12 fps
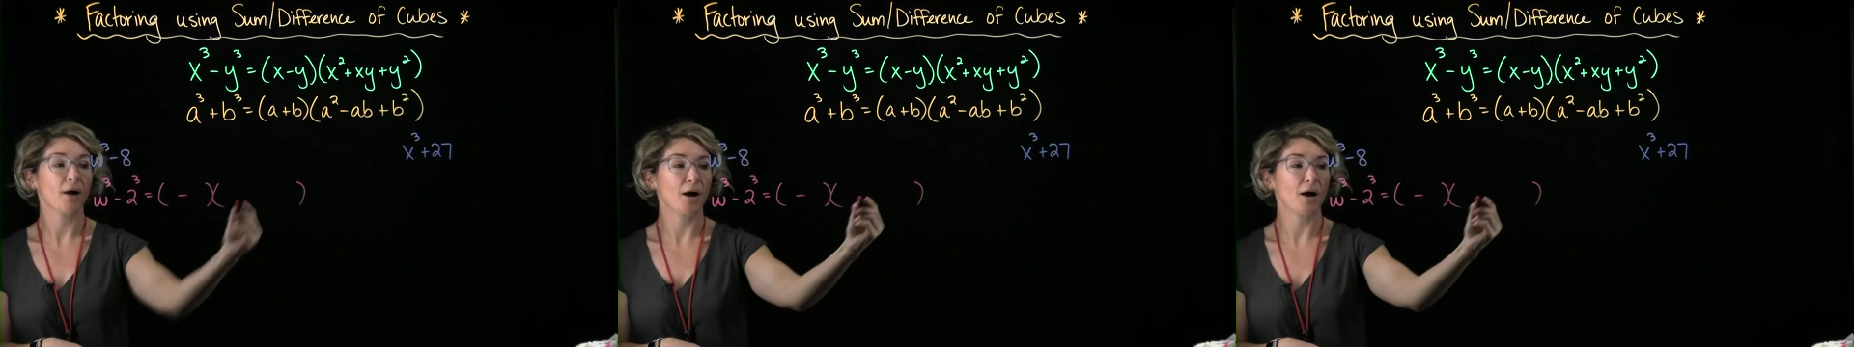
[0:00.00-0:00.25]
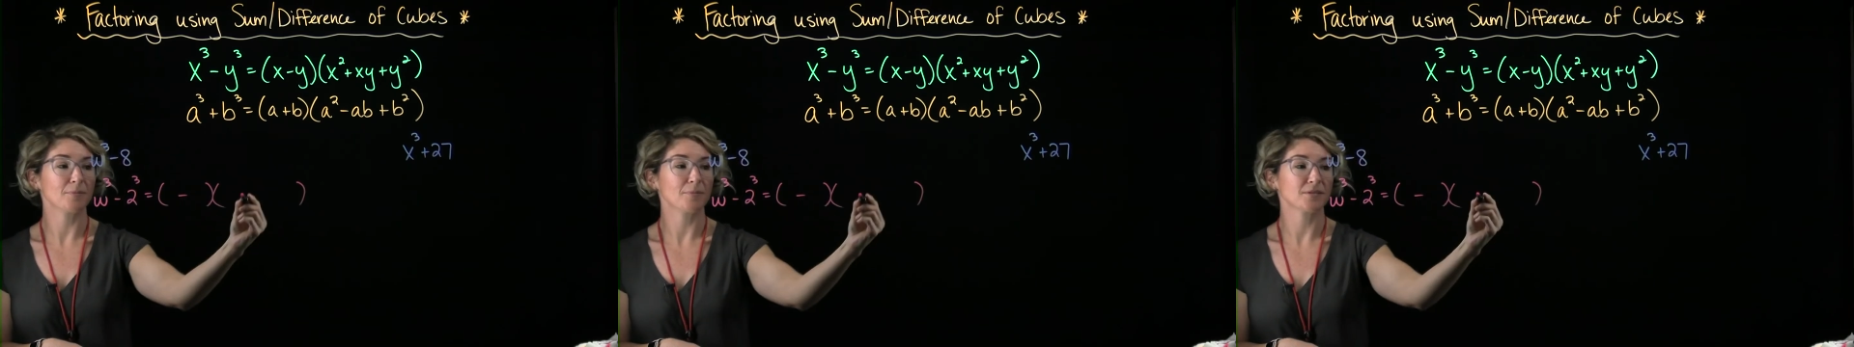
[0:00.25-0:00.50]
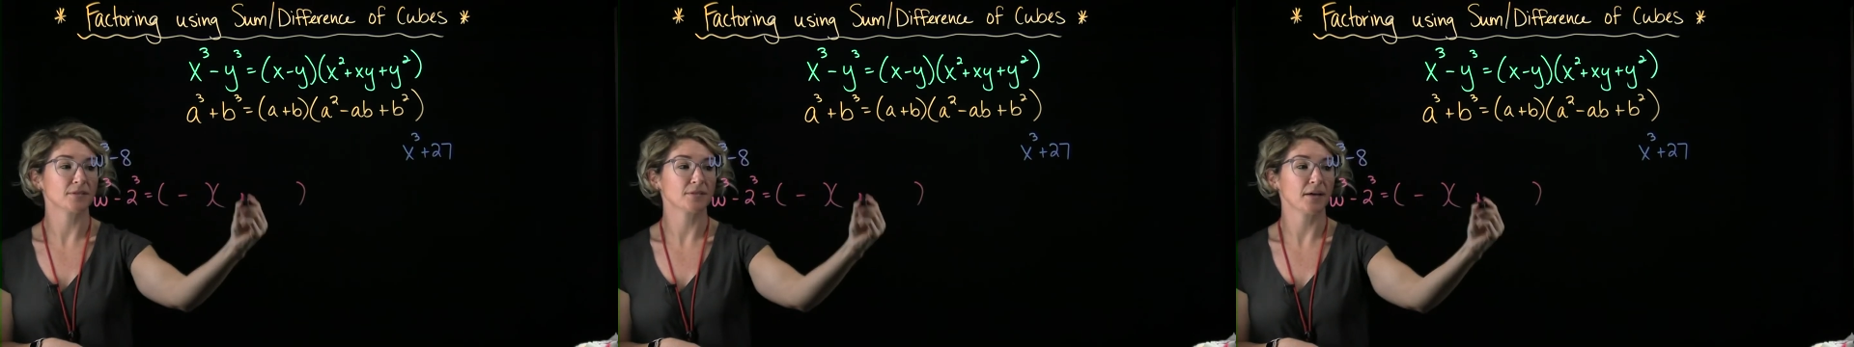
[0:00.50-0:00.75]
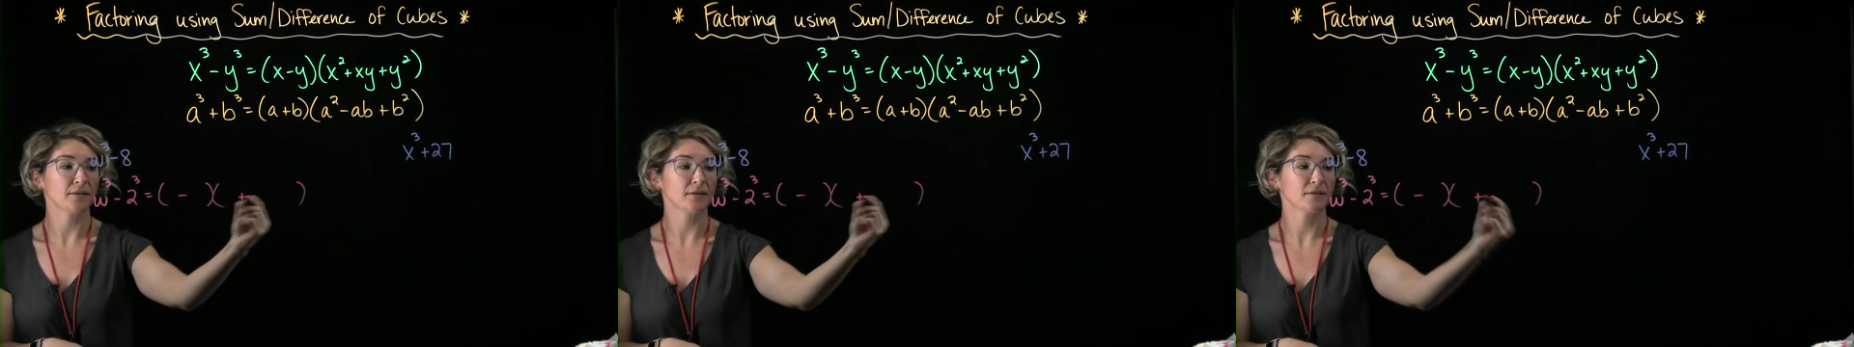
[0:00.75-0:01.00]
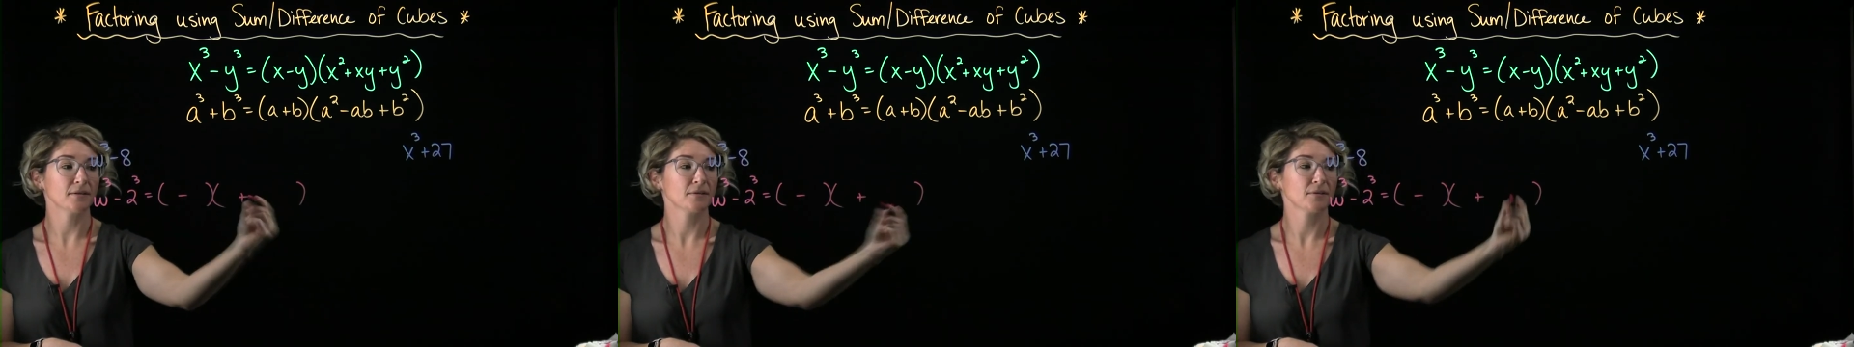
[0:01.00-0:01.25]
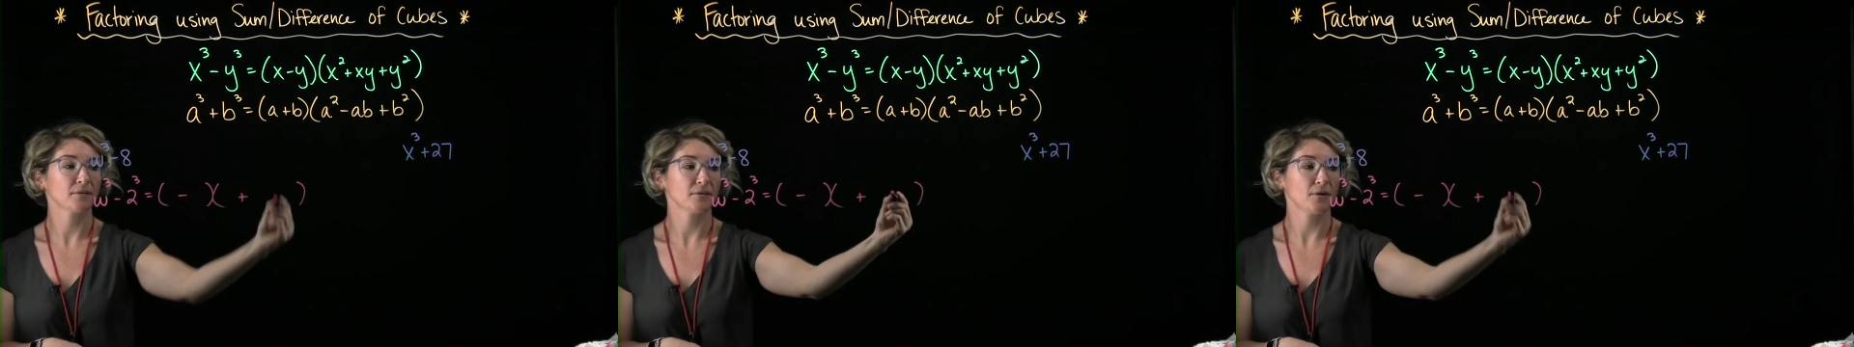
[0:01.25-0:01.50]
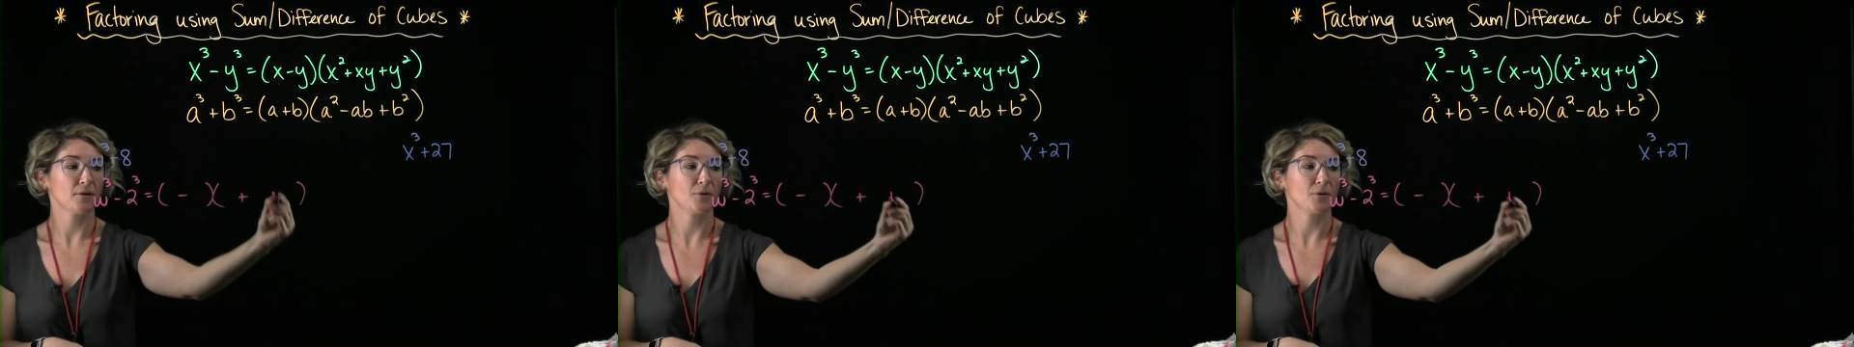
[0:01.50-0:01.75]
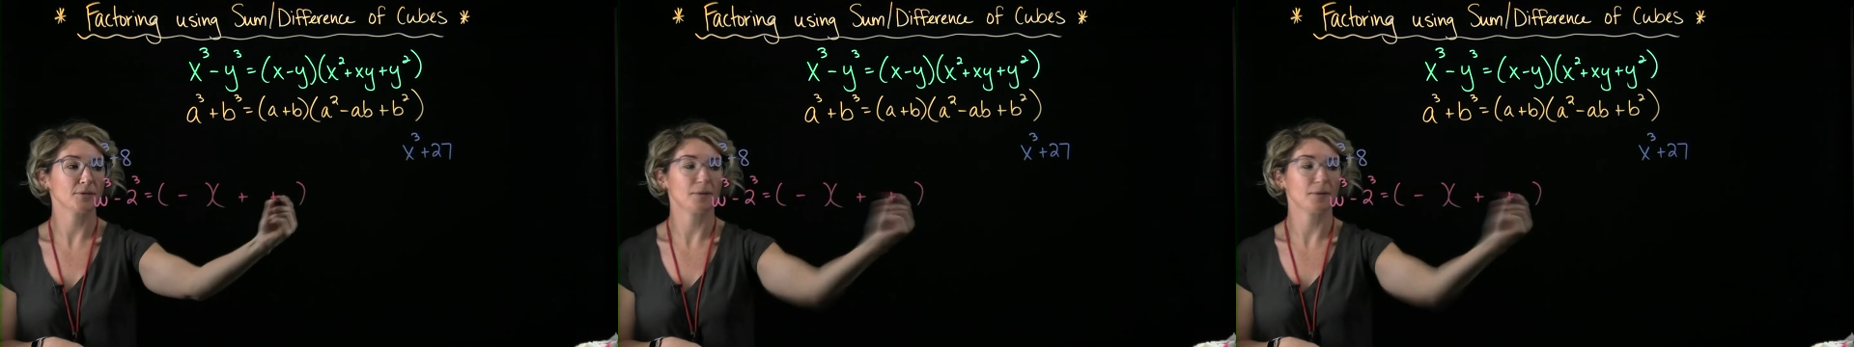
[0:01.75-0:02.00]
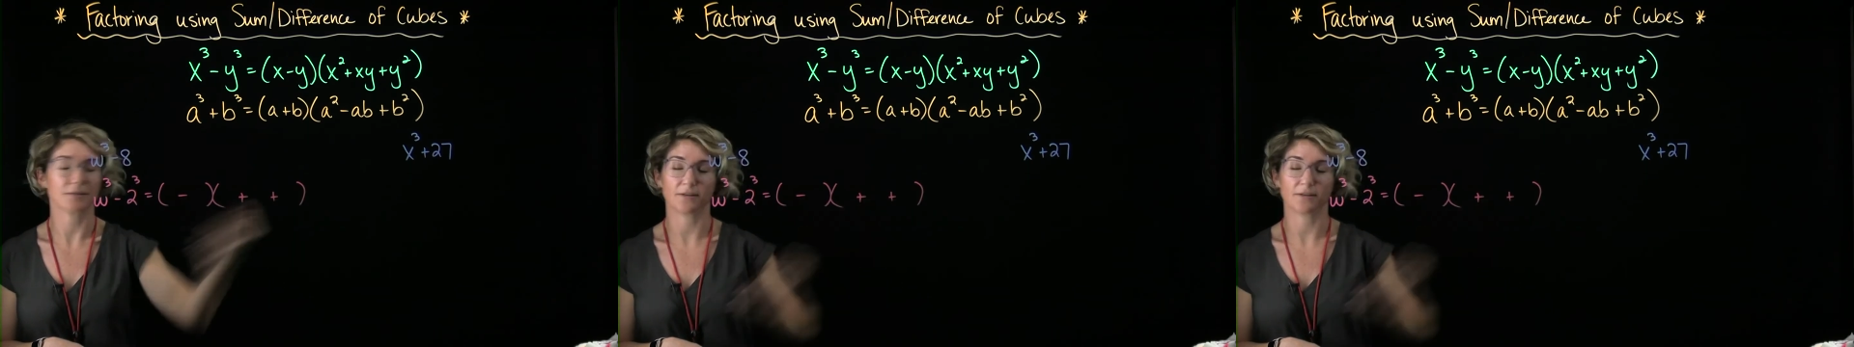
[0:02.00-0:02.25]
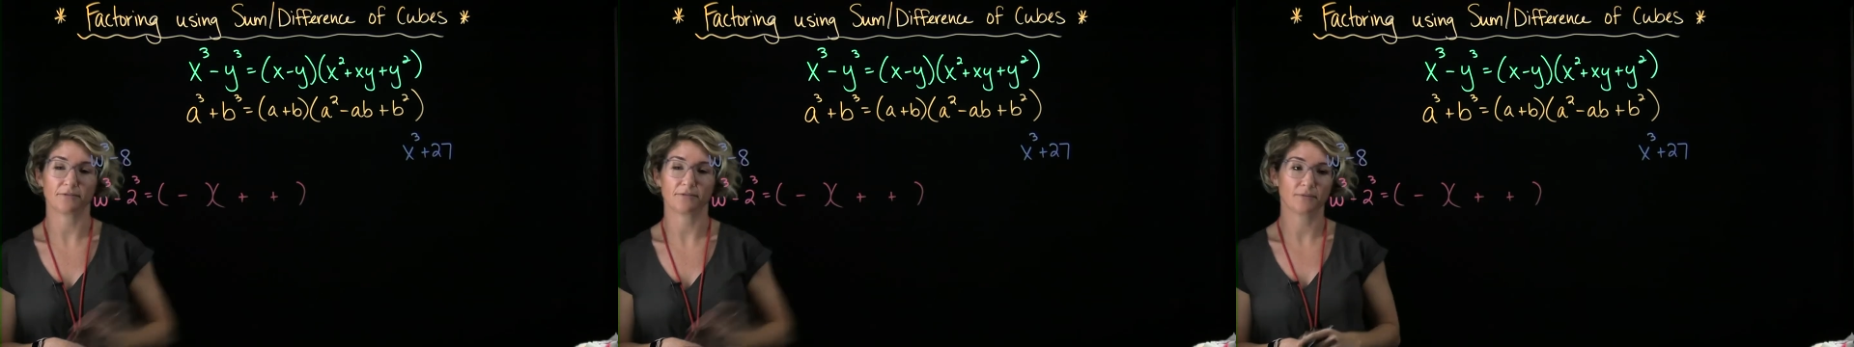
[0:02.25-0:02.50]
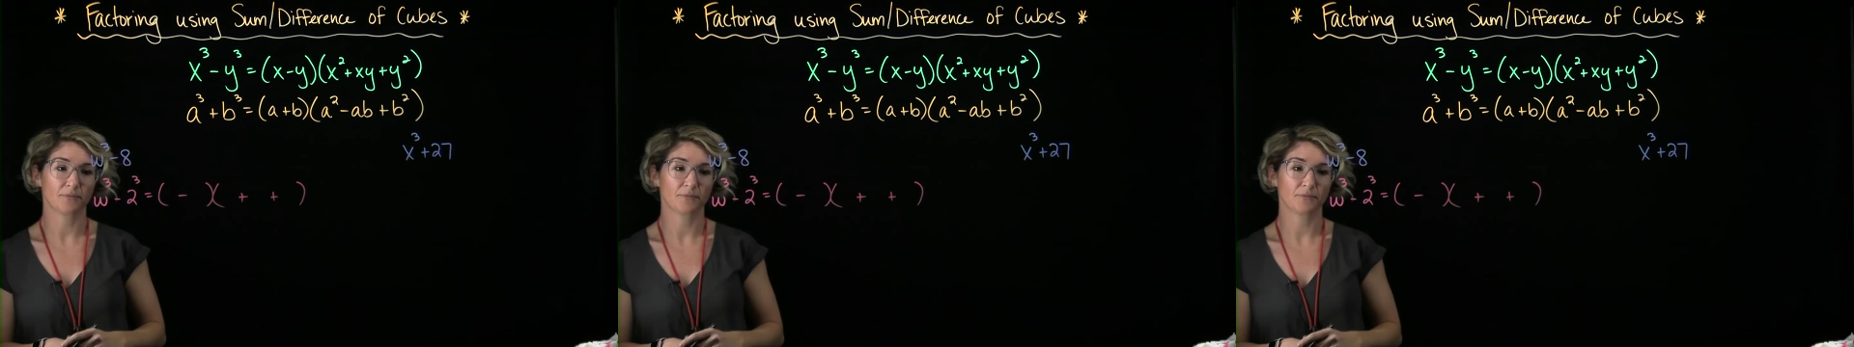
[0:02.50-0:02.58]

opposite sign, always positive.